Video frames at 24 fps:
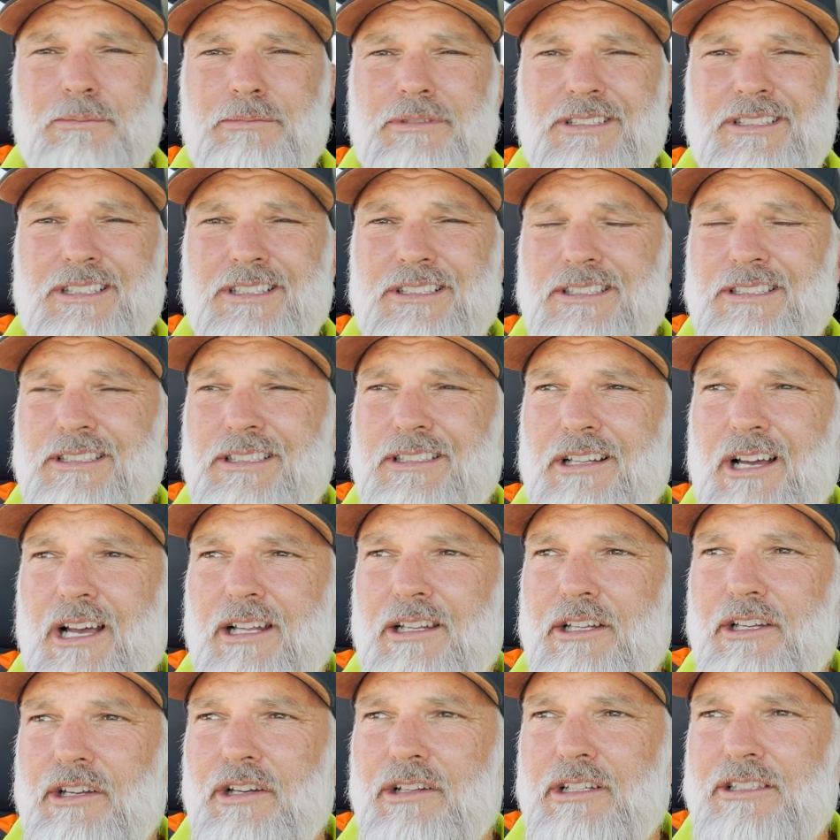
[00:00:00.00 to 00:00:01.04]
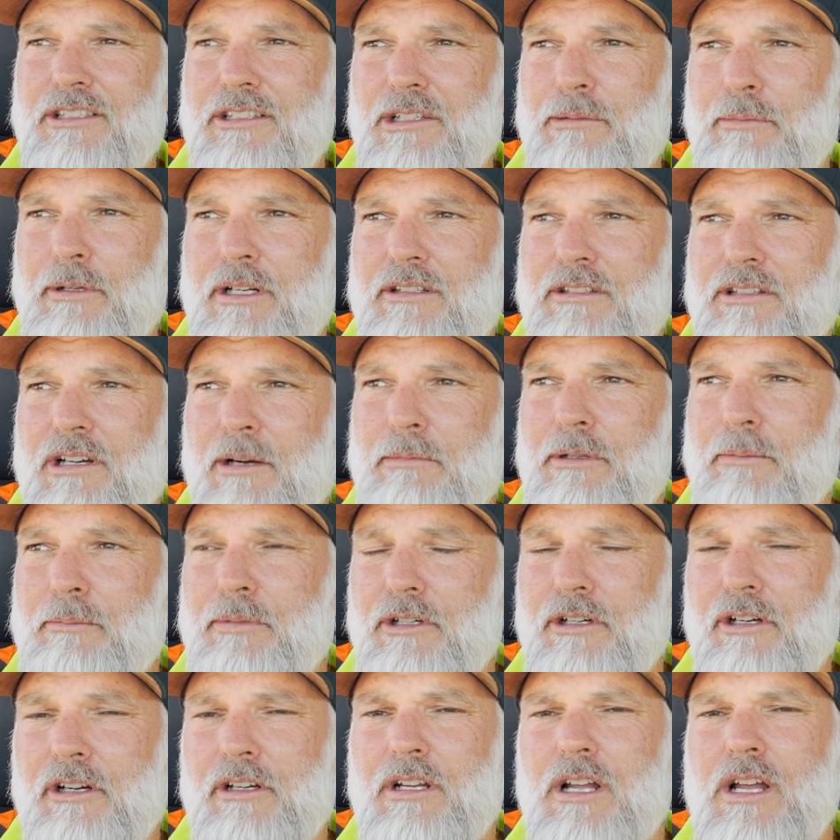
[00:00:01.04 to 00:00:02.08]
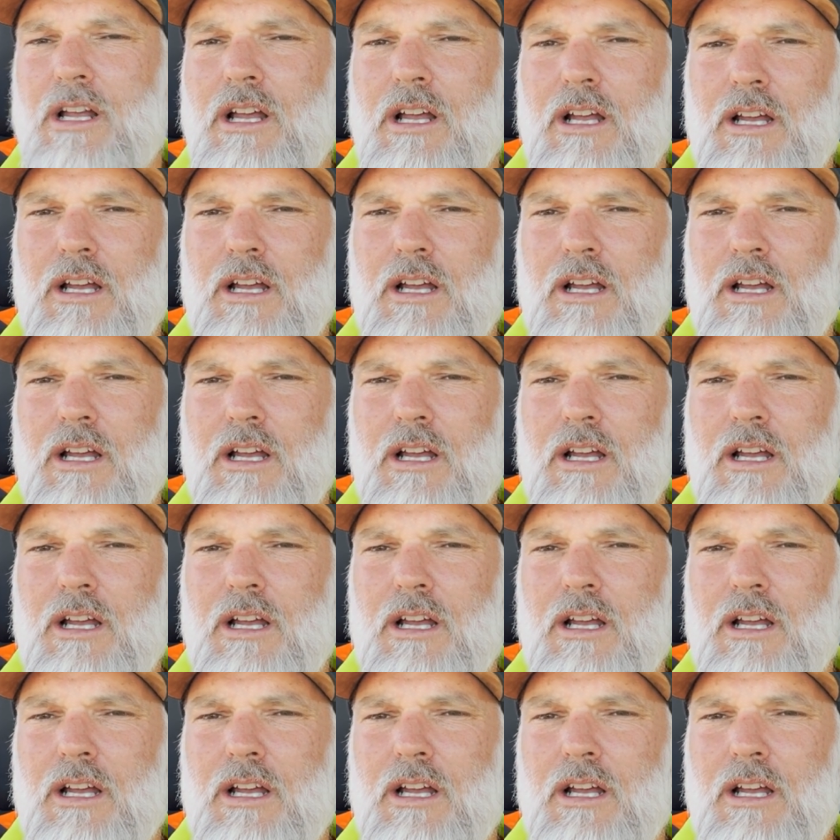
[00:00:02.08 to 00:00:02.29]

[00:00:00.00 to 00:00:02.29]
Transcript: I'm just slightly early, so I've got a bit of time to burn.